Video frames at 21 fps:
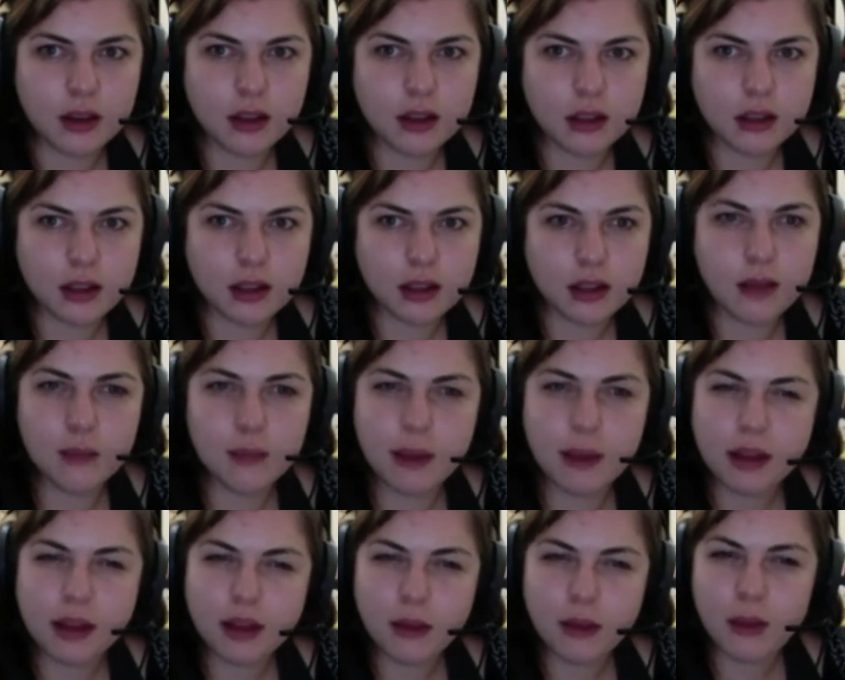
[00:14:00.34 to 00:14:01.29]
in
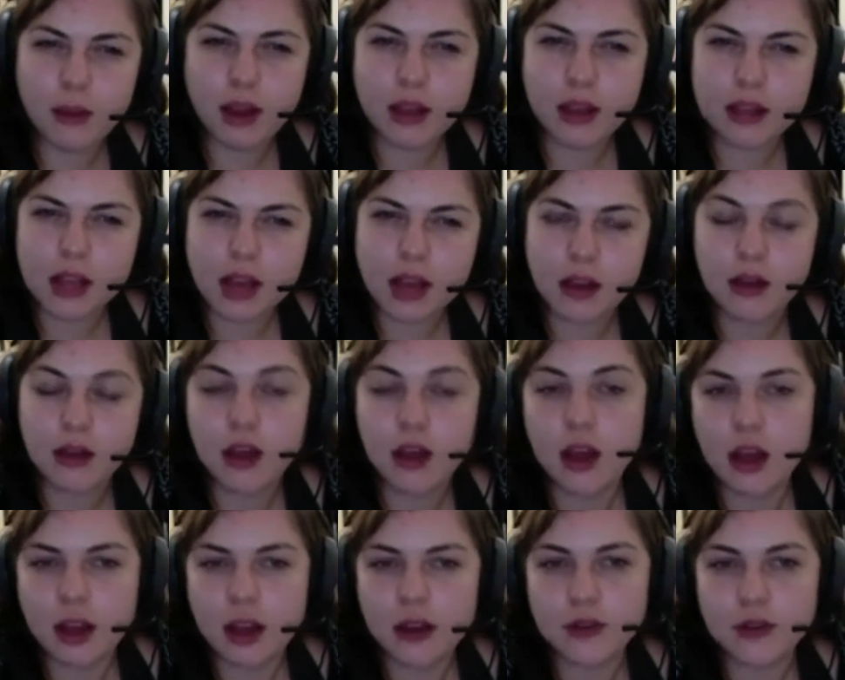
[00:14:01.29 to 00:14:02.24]
many ways, I,
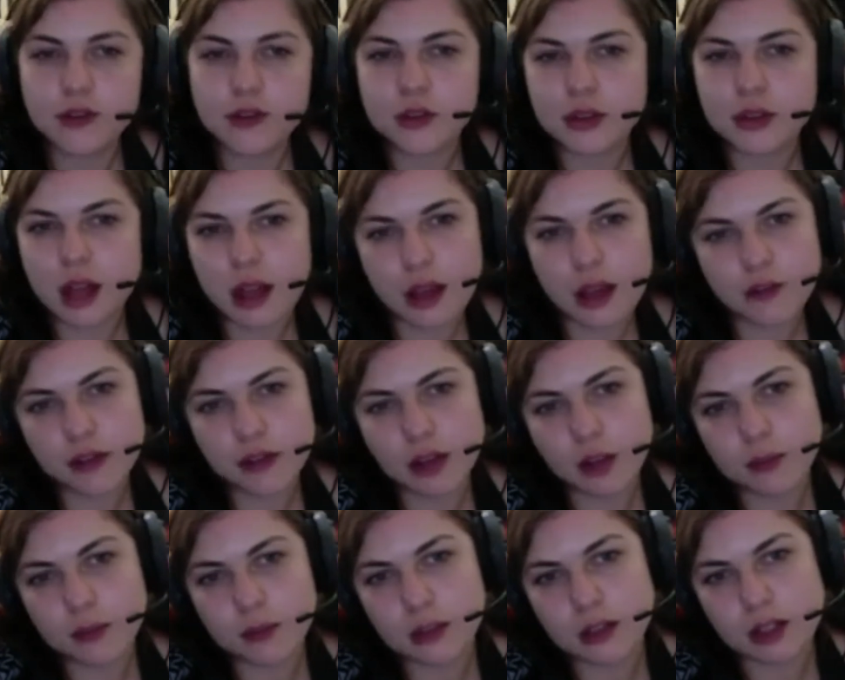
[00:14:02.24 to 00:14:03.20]
it also they left it
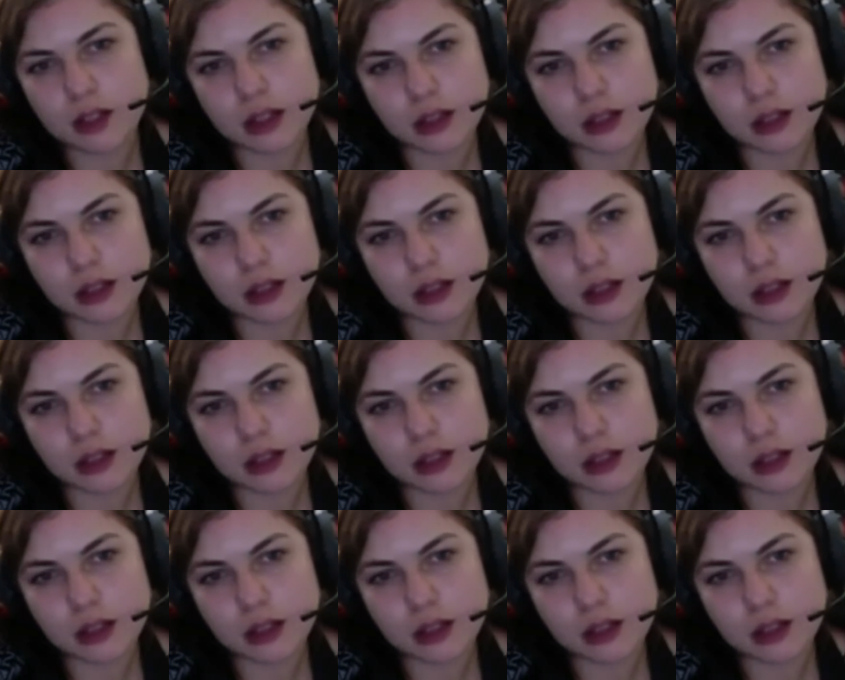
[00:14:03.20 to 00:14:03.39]
up to the, the